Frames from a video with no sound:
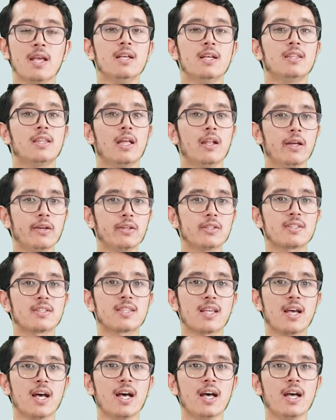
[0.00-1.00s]
The letter
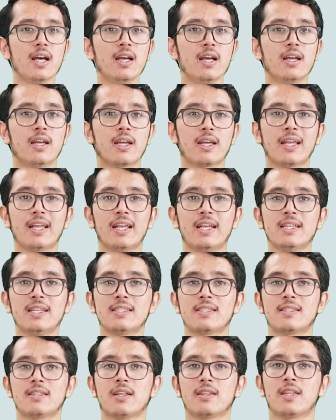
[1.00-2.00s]
Za
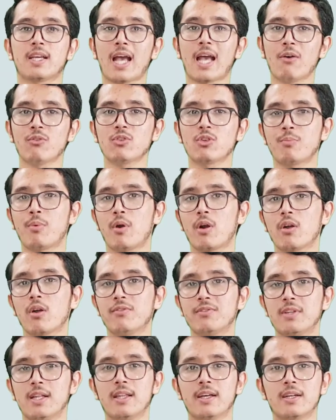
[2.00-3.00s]
is the counterpart of
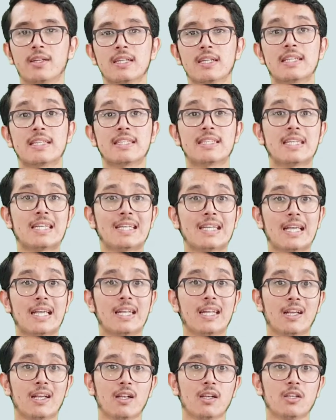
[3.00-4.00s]
the letter Z in
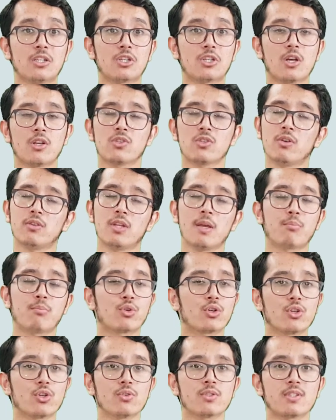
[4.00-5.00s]
English. So they
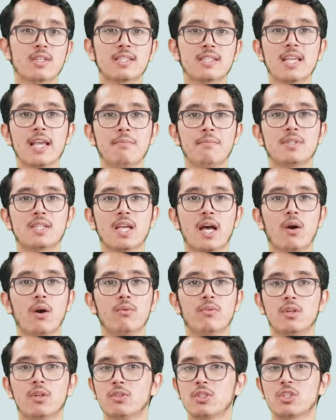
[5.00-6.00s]
produce the same sound.
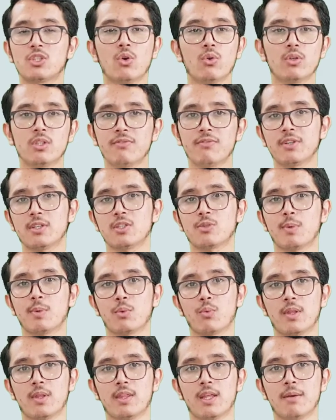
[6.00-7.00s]
There is no difference
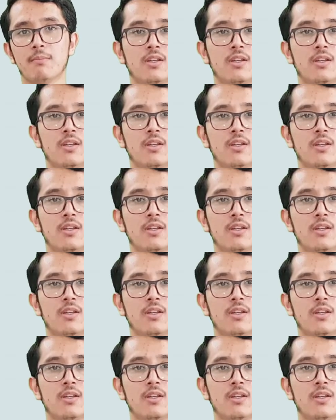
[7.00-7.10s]
between them.